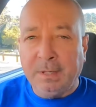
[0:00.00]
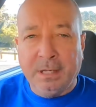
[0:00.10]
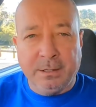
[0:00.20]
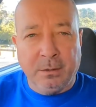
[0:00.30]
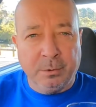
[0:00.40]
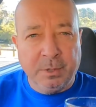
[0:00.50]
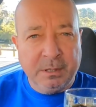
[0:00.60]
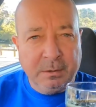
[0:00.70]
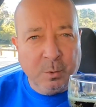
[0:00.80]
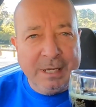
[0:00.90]
So we'll
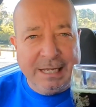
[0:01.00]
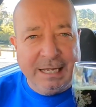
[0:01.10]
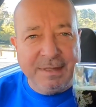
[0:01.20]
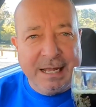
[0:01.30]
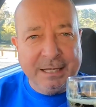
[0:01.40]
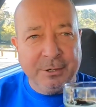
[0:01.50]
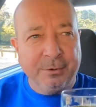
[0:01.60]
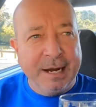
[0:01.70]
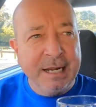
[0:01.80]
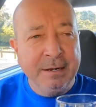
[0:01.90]
quickly give that a little
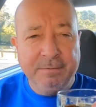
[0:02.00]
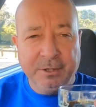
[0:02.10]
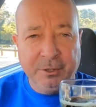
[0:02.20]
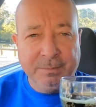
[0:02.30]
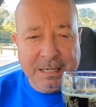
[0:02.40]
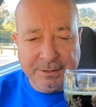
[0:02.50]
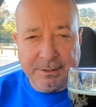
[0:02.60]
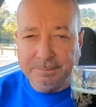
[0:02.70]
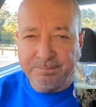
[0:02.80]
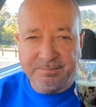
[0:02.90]
rating for
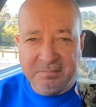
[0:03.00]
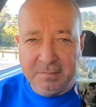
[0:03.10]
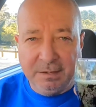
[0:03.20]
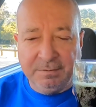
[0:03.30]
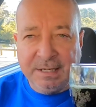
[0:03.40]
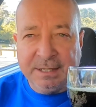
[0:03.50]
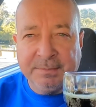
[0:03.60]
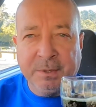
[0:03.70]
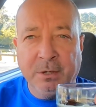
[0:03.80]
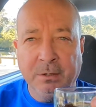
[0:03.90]
$2.
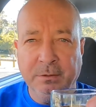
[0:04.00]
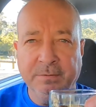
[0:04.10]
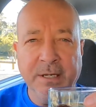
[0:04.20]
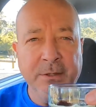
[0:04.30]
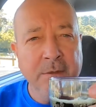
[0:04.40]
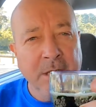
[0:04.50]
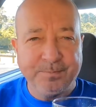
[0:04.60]
Phantasmagorical value.